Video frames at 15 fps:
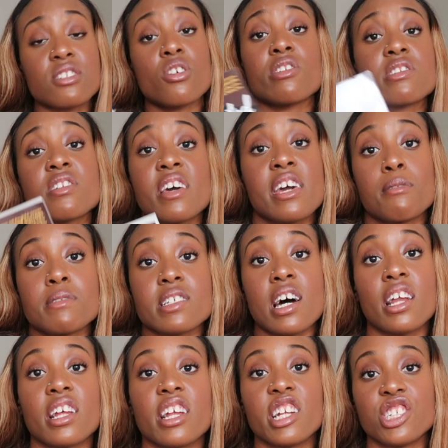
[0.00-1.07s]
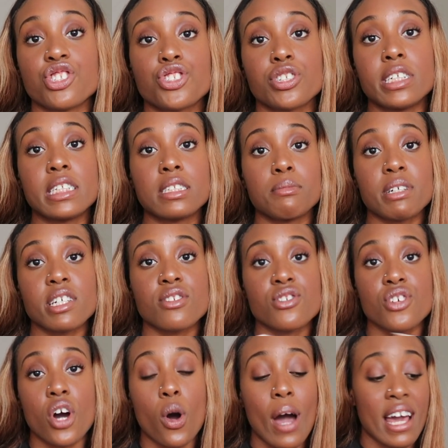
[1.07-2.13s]
saw this on Amazon and it intrigued me,
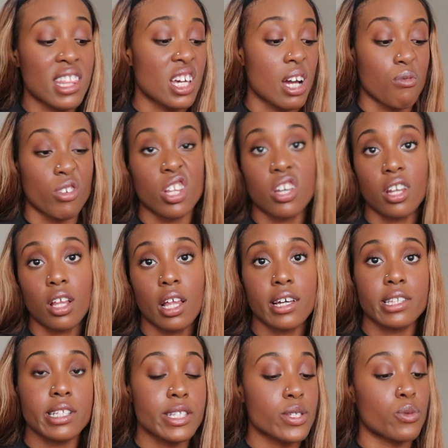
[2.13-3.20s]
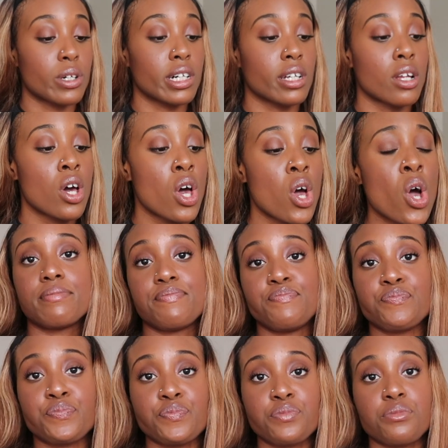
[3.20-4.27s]
so I think I'm really gonna like this one.
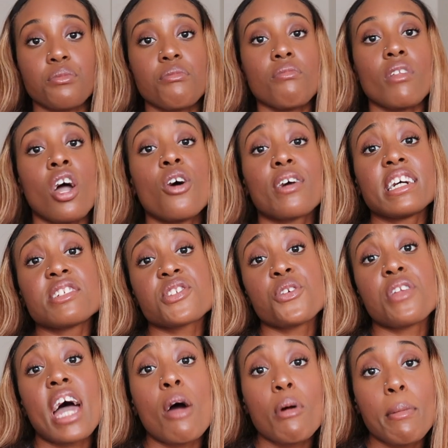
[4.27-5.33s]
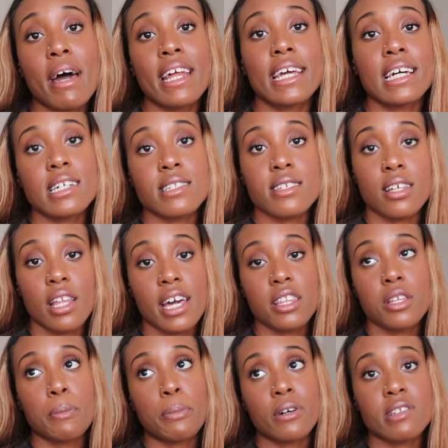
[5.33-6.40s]
Okay, so now we're about to get into like
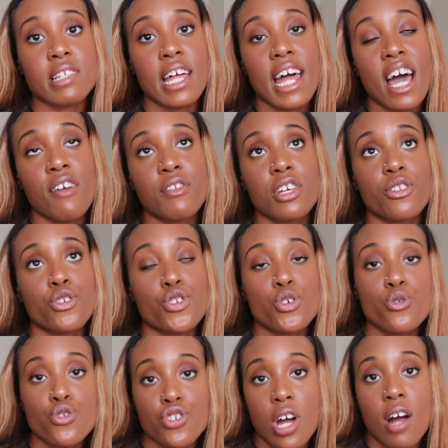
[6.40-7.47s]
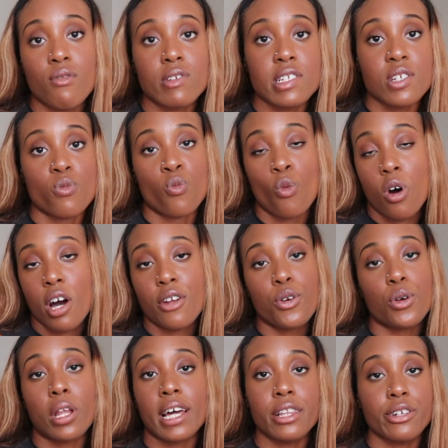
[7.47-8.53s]
the books that have either 2 genres in one,
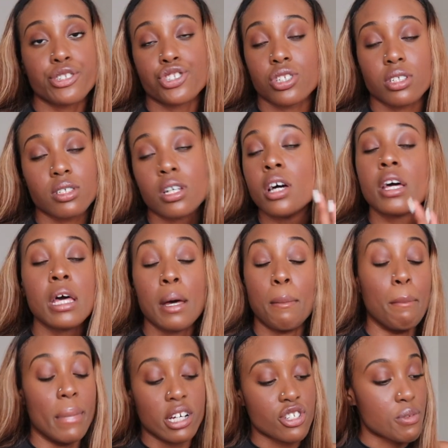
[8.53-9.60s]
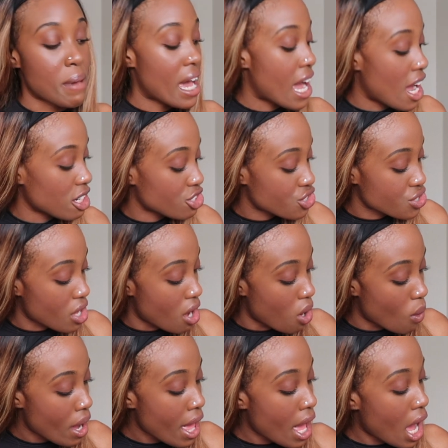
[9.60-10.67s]
or like they're just mishmash.
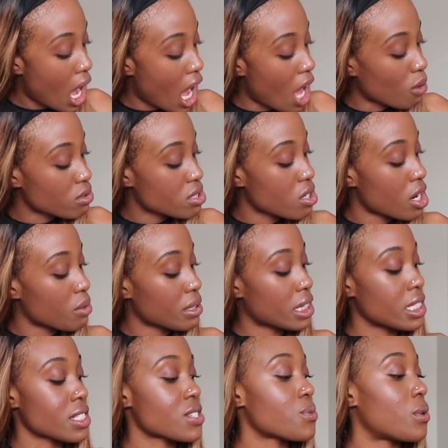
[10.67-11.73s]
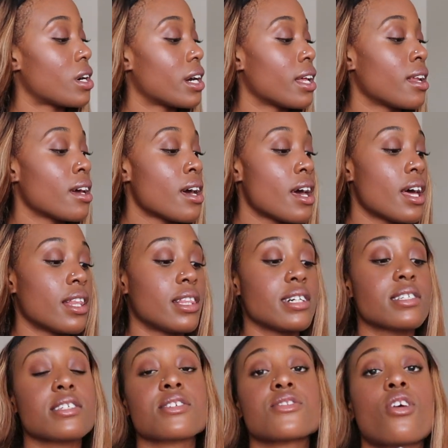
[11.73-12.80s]
So I will start with this one.
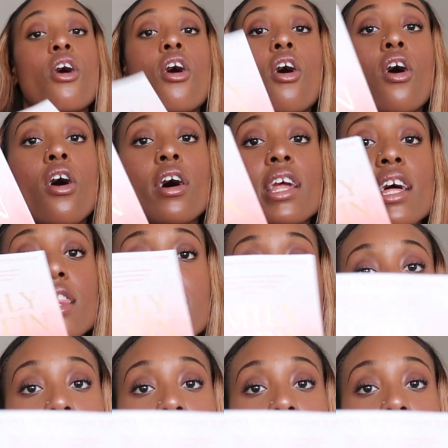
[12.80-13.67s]
This is called The